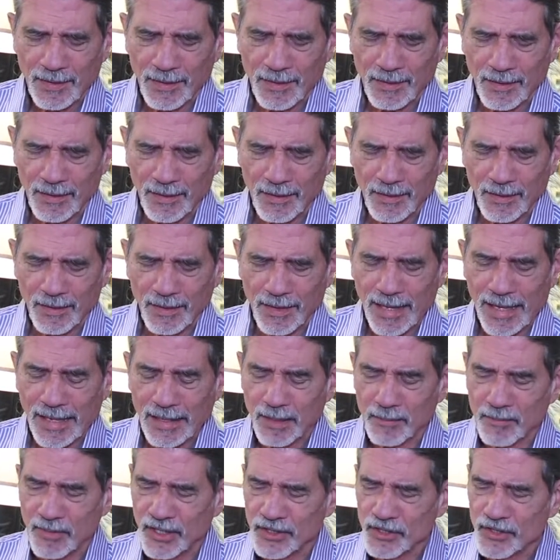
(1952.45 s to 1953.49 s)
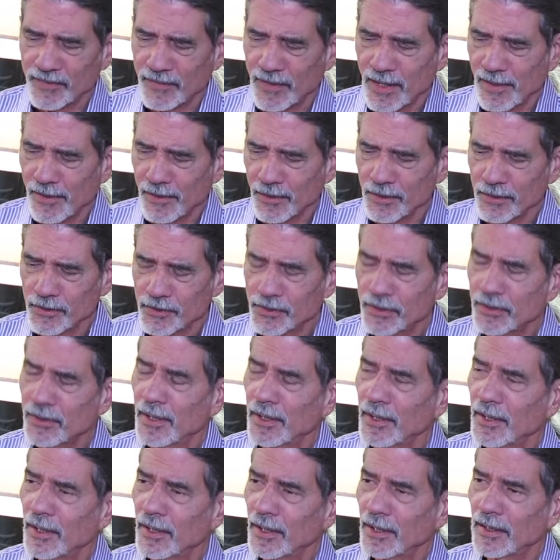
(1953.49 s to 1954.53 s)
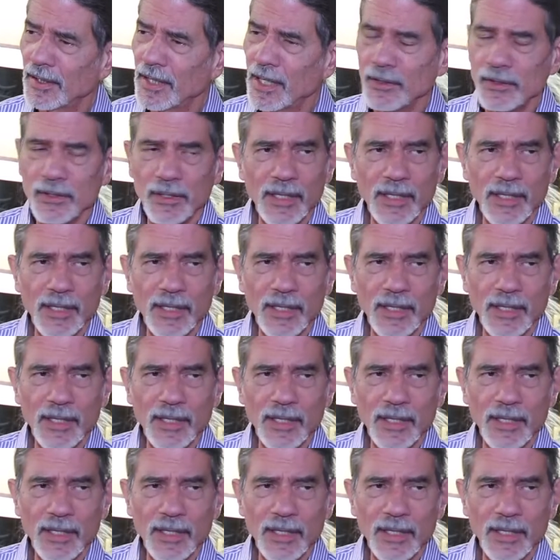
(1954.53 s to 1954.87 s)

and a bunch of others got